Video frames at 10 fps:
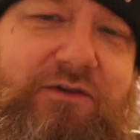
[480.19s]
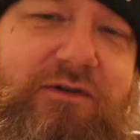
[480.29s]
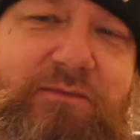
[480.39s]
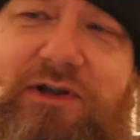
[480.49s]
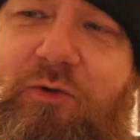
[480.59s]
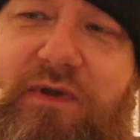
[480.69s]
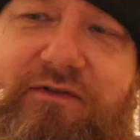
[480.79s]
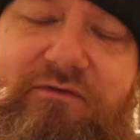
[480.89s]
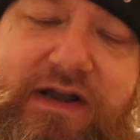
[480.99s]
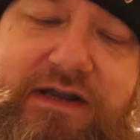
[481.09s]
on a little bit of
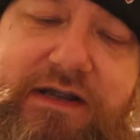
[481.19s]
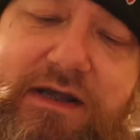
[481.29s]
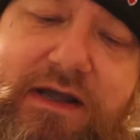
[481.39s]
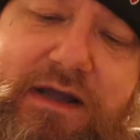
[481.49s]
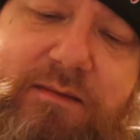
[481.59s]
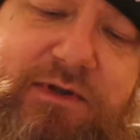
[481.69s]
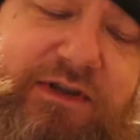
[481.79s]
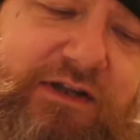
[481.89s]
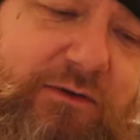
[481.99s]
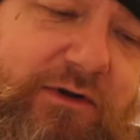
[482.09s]
a rant here. But
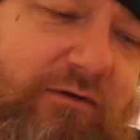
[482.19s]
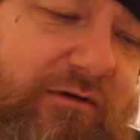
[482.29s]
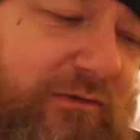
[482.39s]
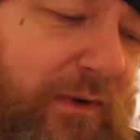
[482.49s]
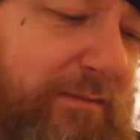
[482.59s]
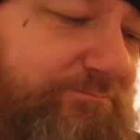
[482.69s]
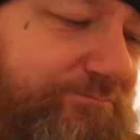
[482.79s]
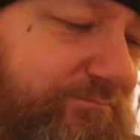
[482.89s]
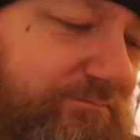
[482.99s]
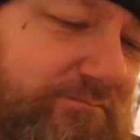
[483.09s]
they do an orange one.
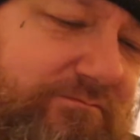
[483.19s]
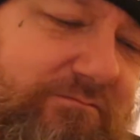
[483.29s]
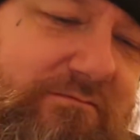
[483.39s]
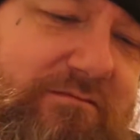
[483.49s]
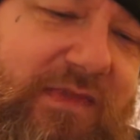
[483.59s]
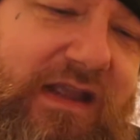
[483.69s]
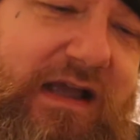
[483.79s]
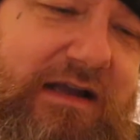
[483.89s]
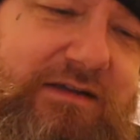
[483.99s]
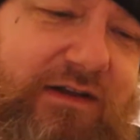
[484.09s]

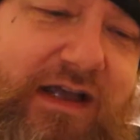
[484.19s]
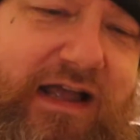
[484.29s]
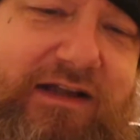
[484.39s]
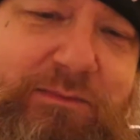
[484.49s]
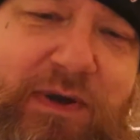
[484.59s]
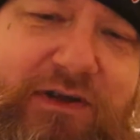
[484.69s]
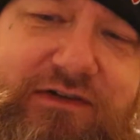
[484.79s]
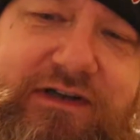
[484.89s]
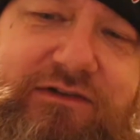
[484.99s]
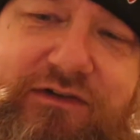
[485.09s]
And it's
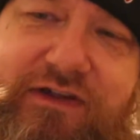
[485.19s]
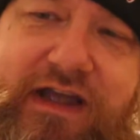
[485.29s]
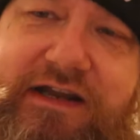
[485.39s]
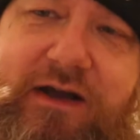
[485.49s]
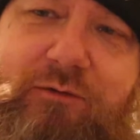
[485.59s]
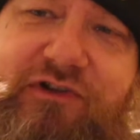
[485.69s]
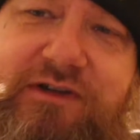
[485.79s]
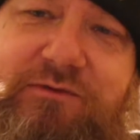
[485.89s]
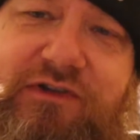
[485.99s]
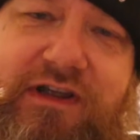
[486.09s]
basically just any old
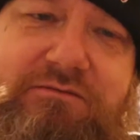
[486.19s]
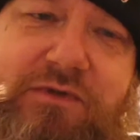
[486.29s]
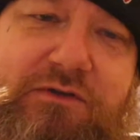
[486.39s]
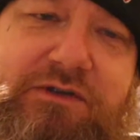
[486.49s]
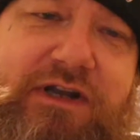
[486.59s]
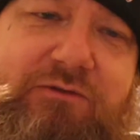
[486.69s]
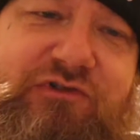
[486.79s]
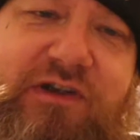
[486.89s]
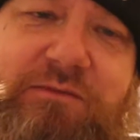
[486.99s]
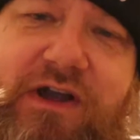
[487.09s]
cheap shit, you know,
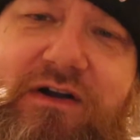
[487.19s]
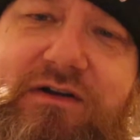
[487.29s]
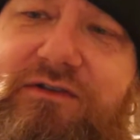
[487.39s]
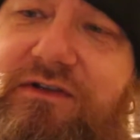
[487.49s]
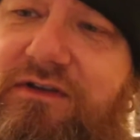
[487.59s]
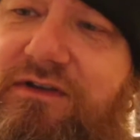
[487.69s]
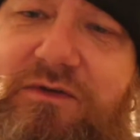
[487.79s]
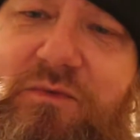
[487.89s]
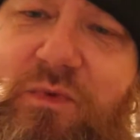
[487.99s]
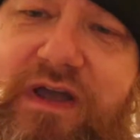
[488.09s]
shipyard,
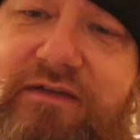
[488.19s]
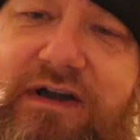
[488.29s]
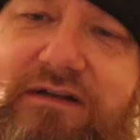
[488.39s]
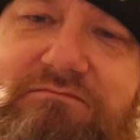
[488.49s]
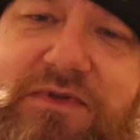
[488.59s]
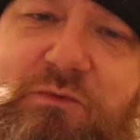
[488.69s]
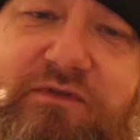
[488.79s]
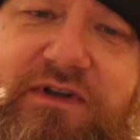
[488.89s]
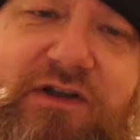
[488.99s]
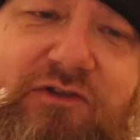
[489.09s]
whatever,
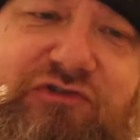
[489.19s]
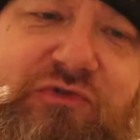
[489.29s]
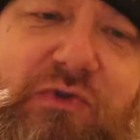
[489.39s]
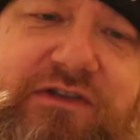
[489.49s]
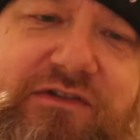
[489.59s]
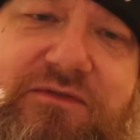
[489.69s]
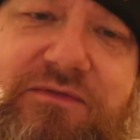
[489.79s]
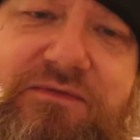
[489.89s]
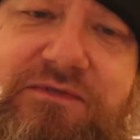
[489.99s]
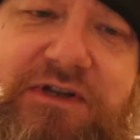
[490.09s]
with a squeeze of,
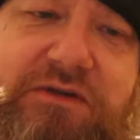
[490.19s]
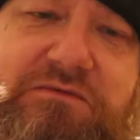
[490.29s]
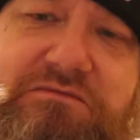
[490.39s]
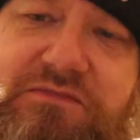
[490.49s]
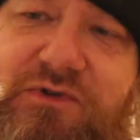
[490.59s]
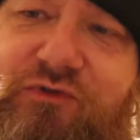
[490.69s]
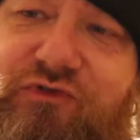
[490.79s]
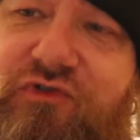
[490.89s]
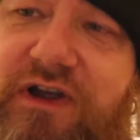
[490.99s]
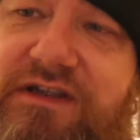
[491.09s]
you know,
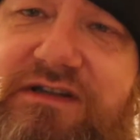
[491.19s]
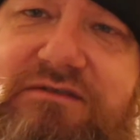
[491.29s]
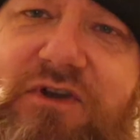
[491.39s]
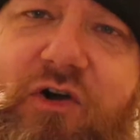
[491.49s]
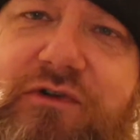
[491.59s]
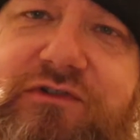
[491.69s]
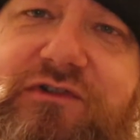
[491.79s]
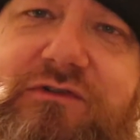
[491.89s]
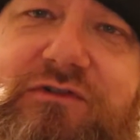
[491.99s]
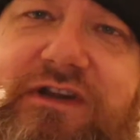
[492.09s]
concentrated orange
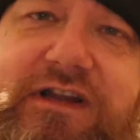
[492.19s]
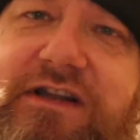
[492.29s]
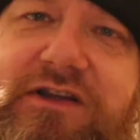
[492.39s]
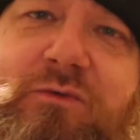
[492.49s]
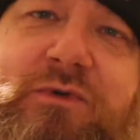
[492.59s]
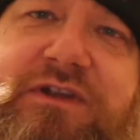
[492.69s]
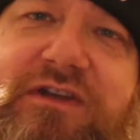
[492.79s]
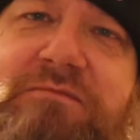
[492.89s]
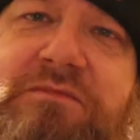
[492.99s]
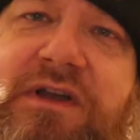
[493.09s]
juice in it, and they're calling it
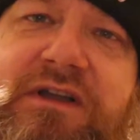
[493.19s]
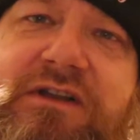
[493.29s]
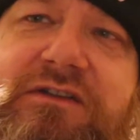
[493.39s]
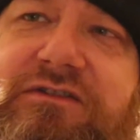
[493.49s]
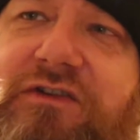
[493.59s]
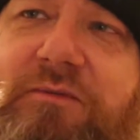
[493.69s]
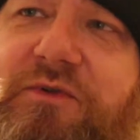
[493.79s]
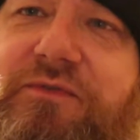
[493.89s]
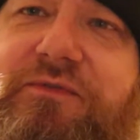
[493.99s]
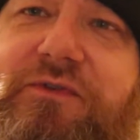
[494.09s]
some type
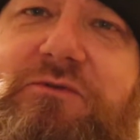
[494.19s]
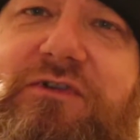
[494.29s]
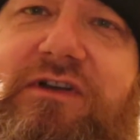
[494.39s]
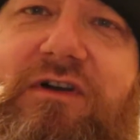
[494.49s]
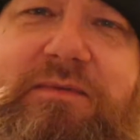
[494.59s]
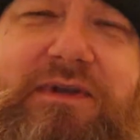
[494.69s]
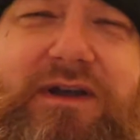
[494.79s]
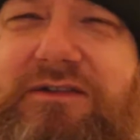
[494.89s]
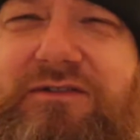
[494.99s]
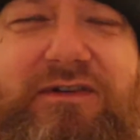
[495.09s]
of fruity
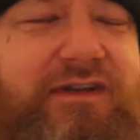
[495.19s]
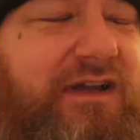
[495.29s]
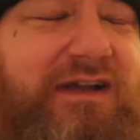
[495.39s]
IPA. It's like,